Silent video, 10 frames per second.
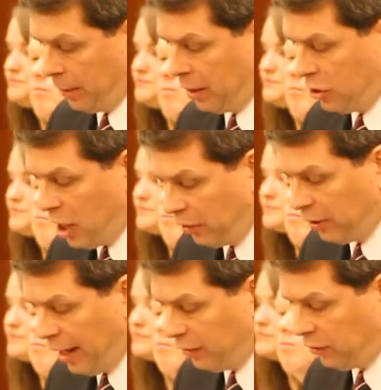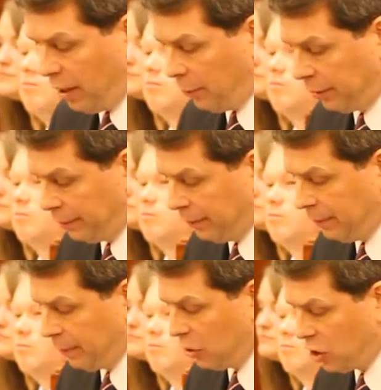Just last summer,
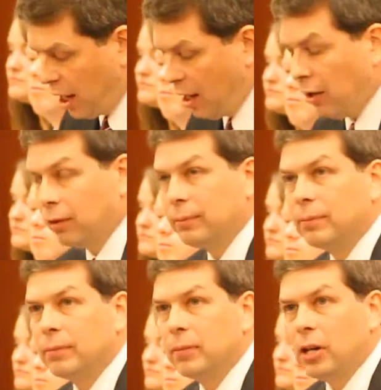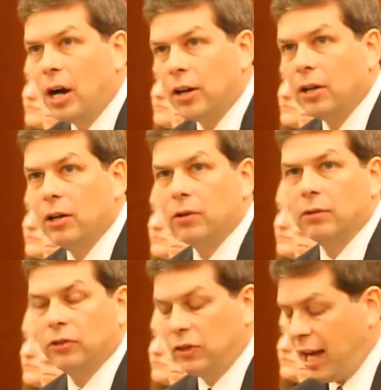Shell,
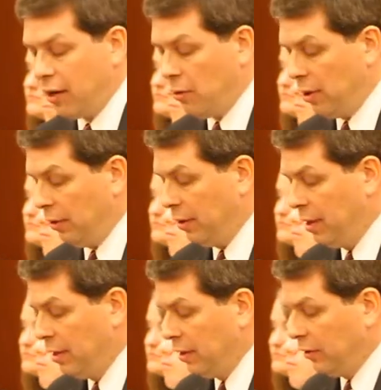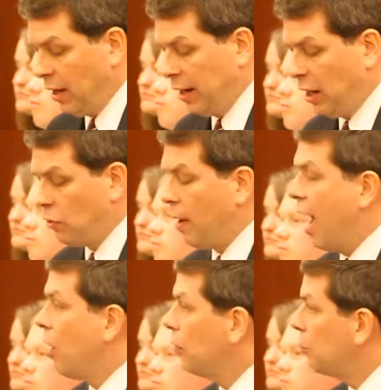Conoco, Statoil signed a
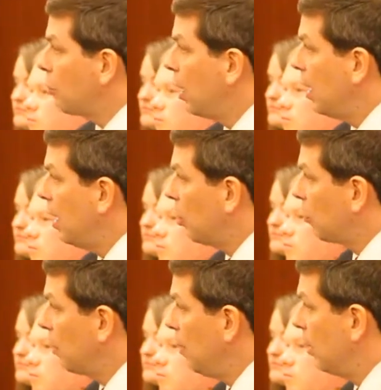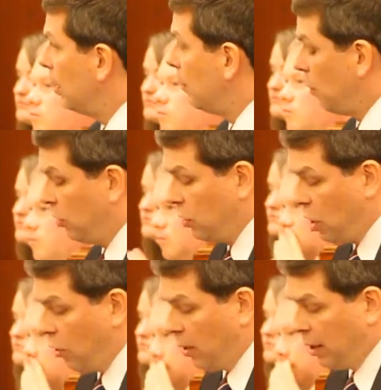groundbreaking agreement with
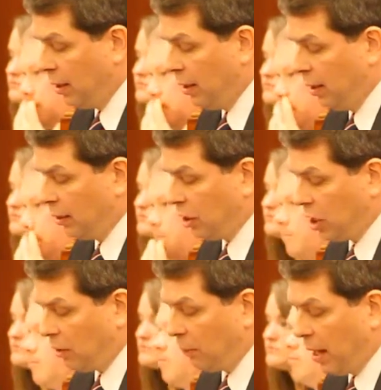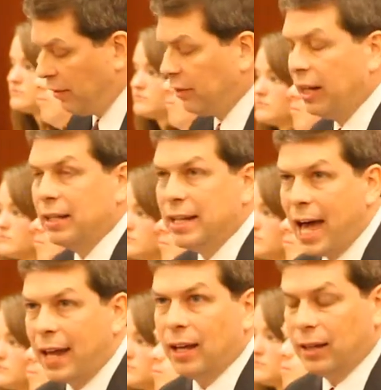NOAA to share baseline
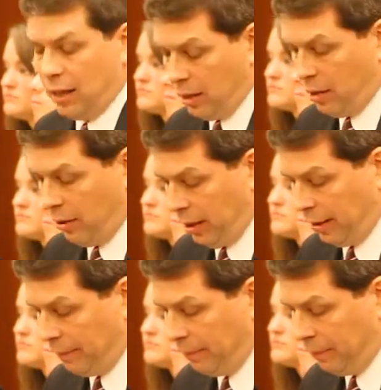data in the Arctic.